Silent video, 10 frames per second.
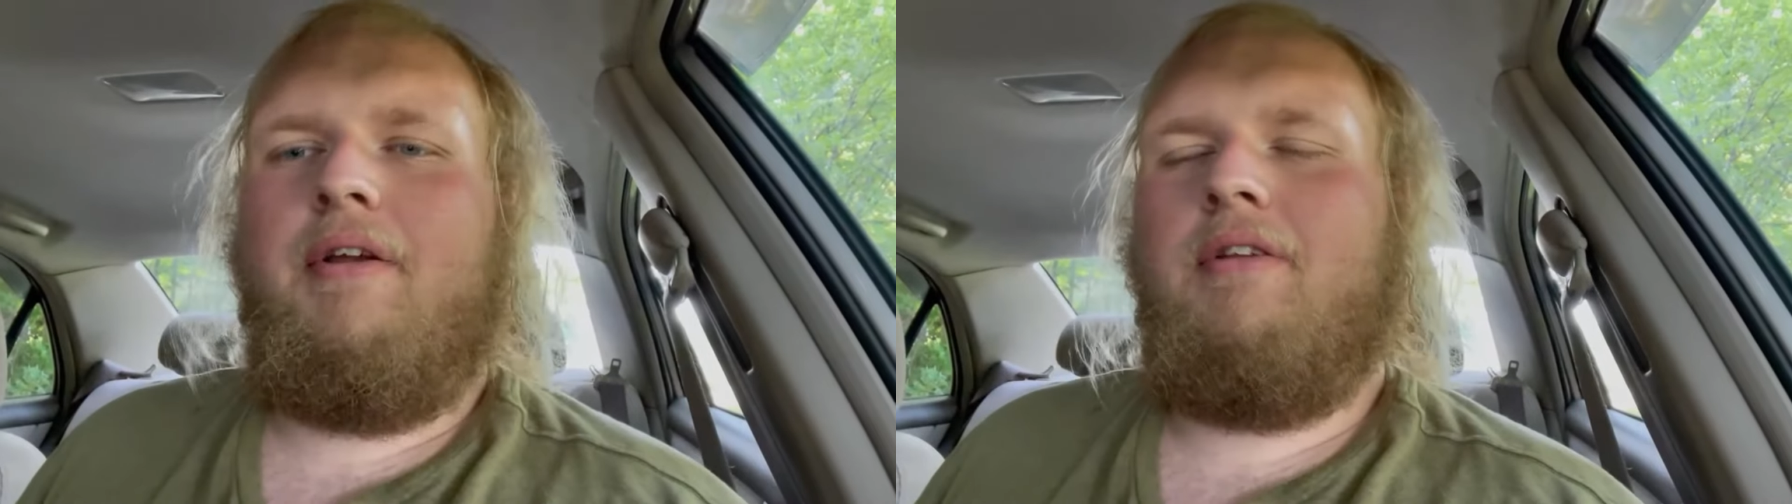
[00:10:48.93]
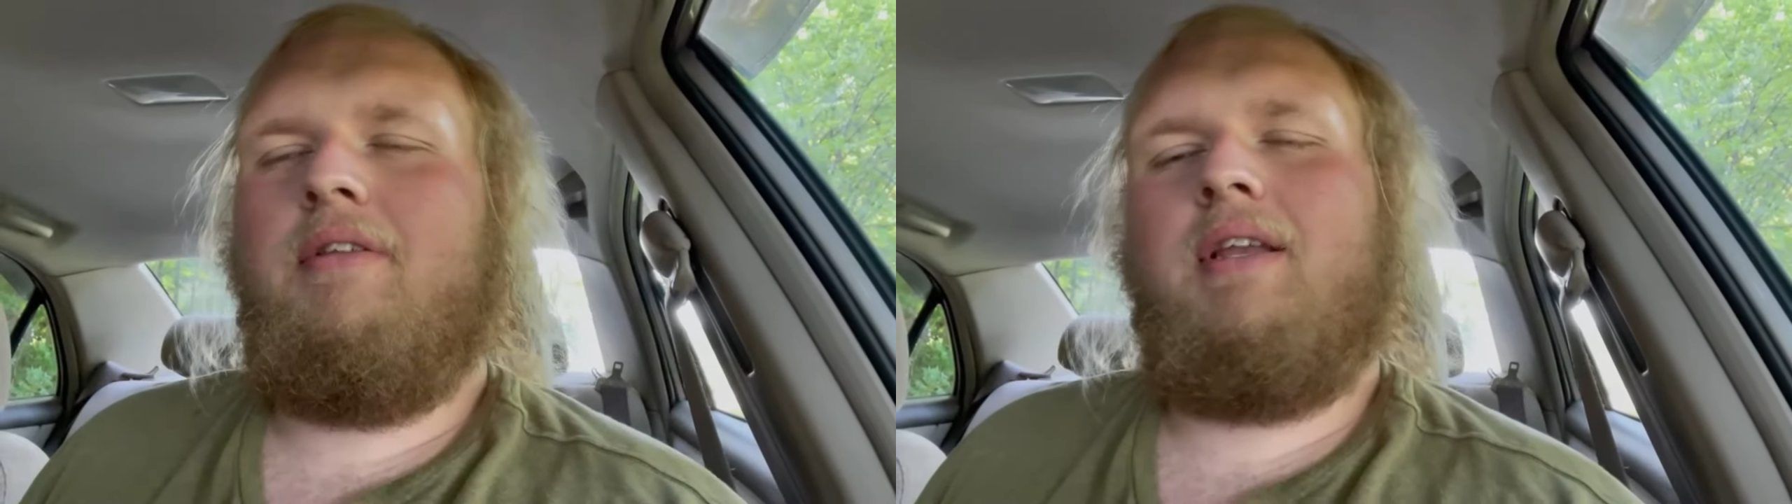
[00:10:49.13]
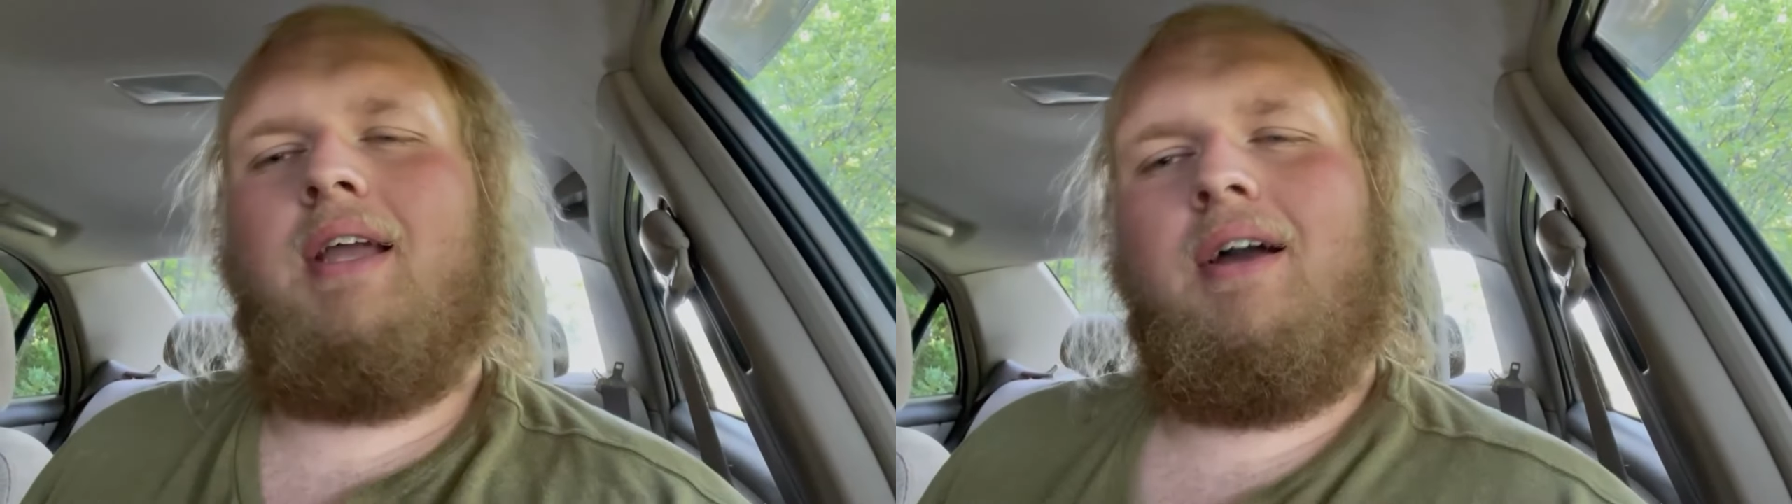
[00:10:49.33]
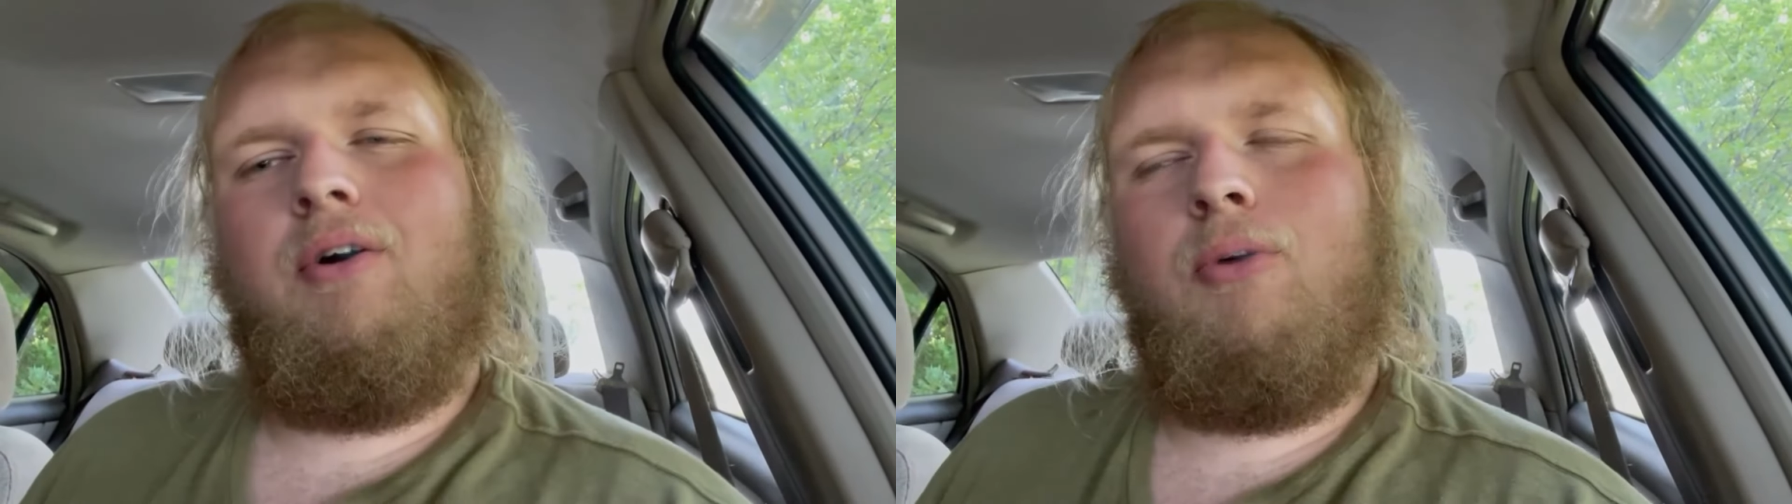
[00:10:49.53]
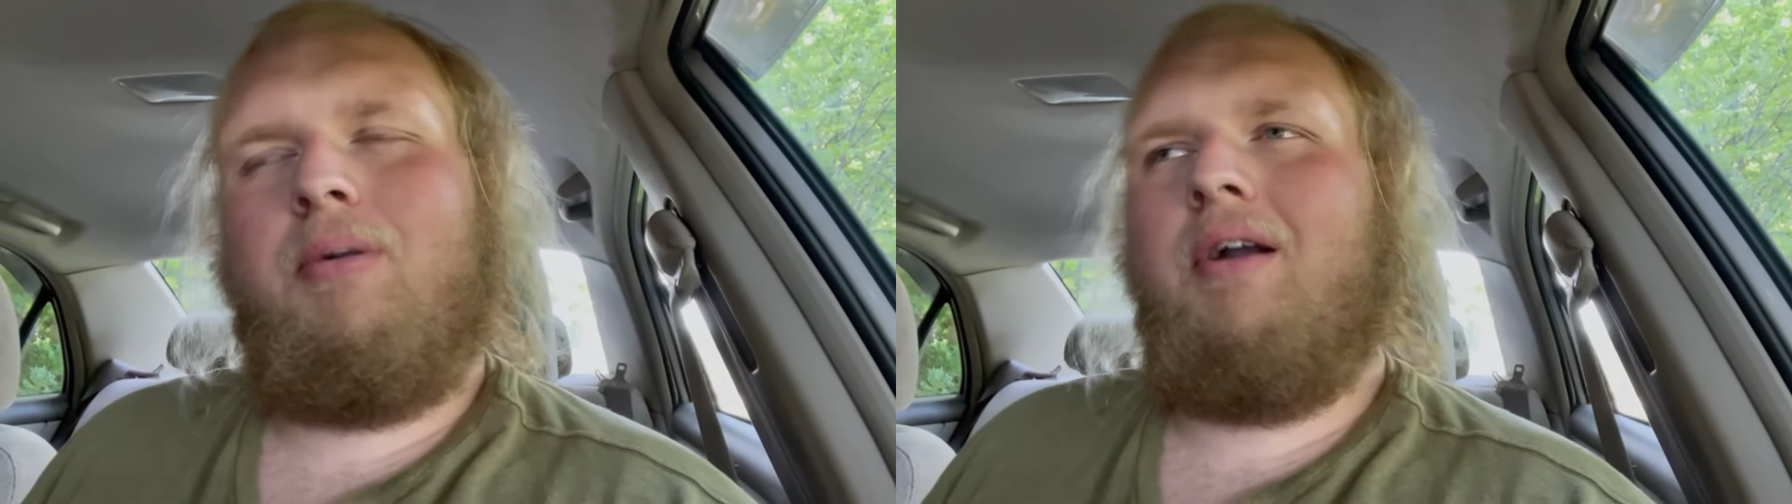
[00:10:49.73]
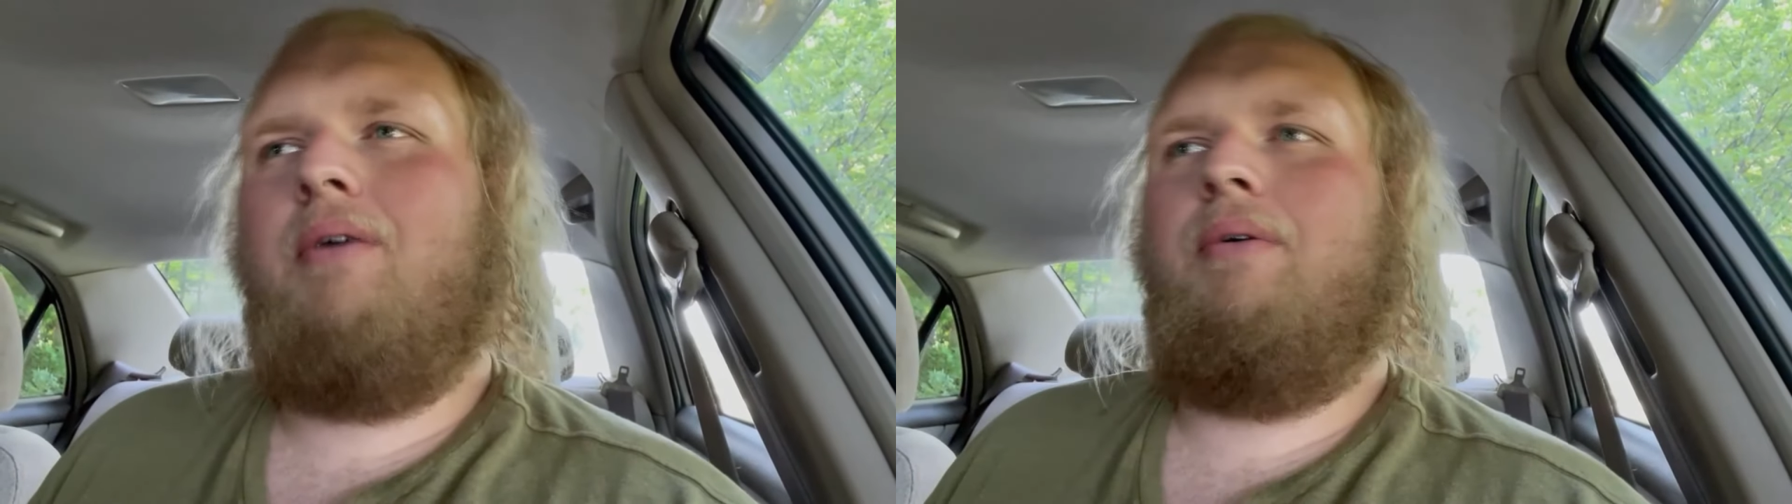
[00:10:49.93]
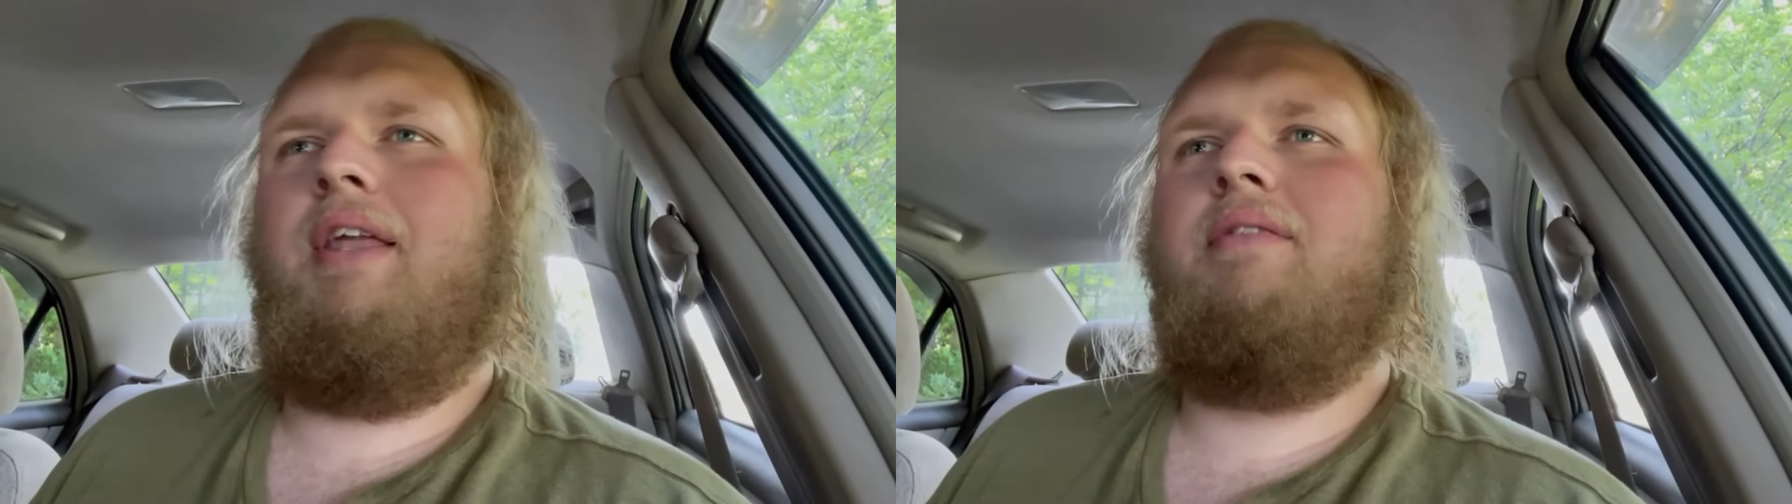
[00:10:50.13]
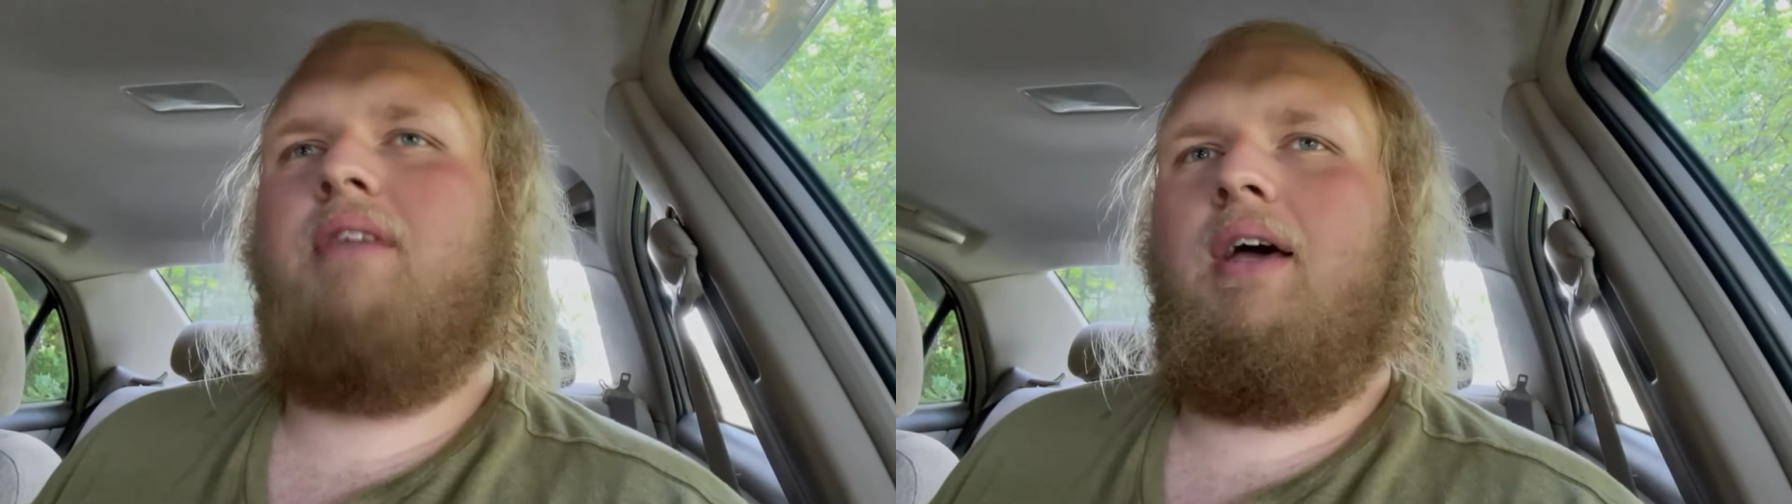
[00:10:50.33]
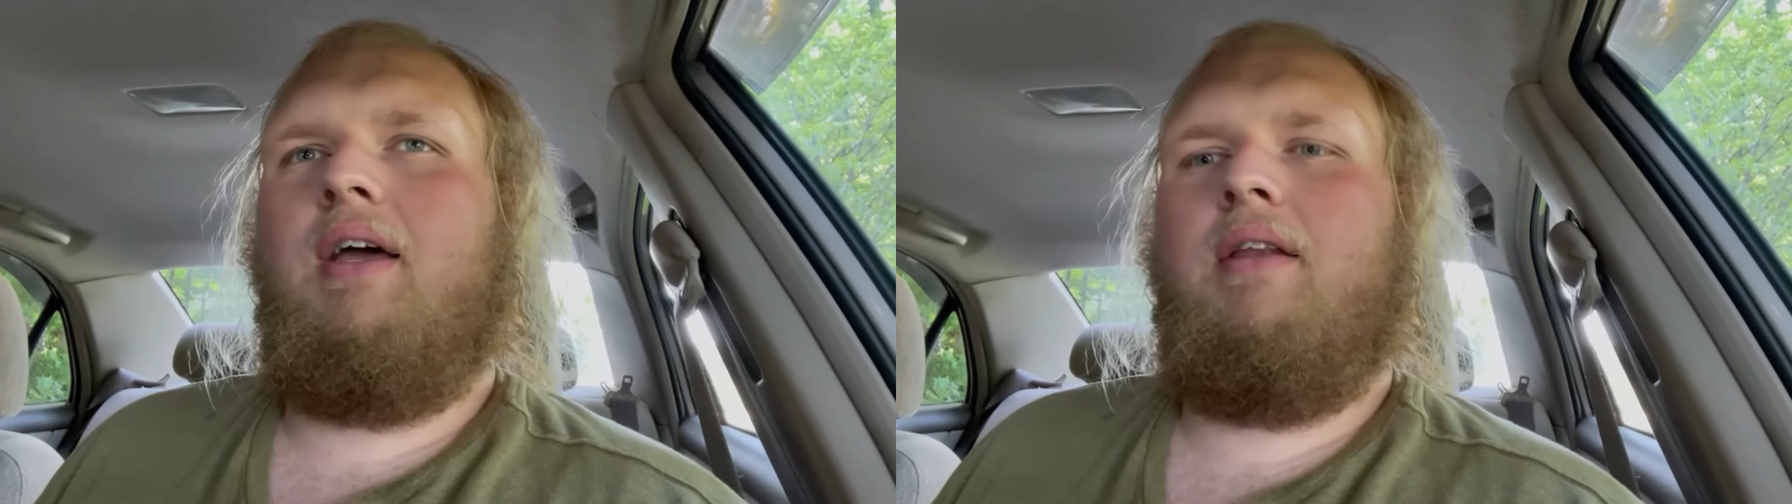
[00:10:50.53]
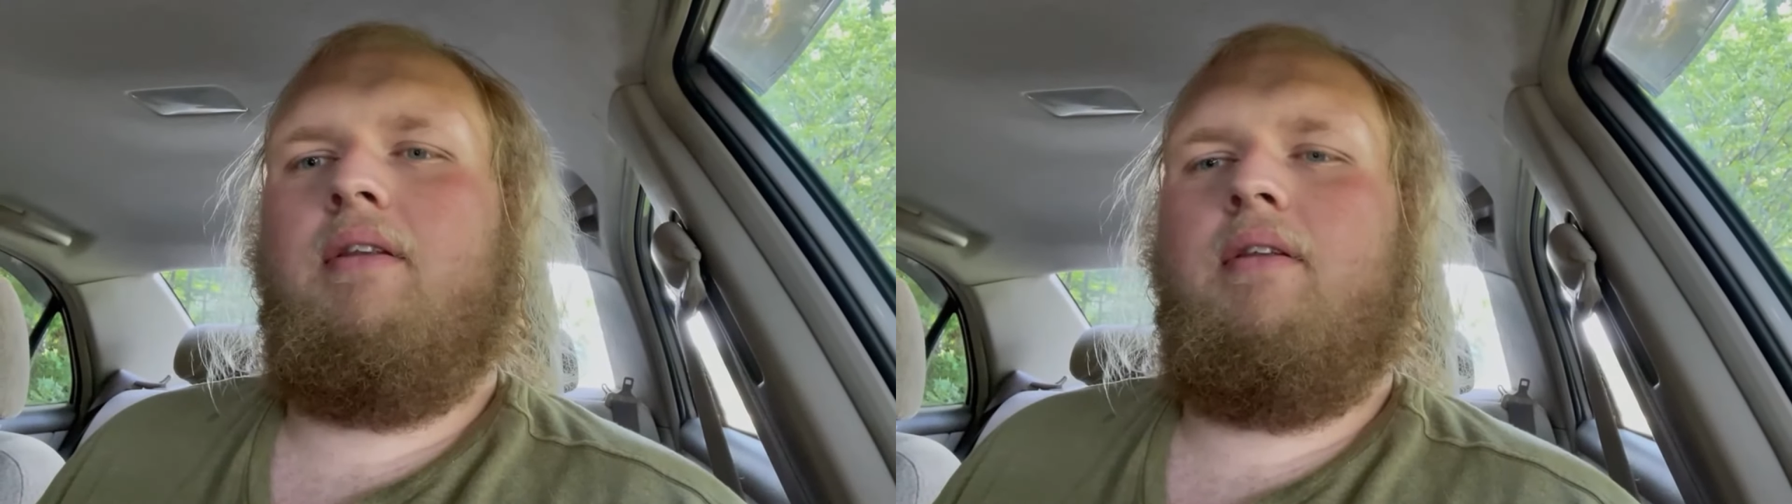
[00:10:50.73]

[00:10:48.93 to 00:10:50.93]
You're just like, no, bro, that's not.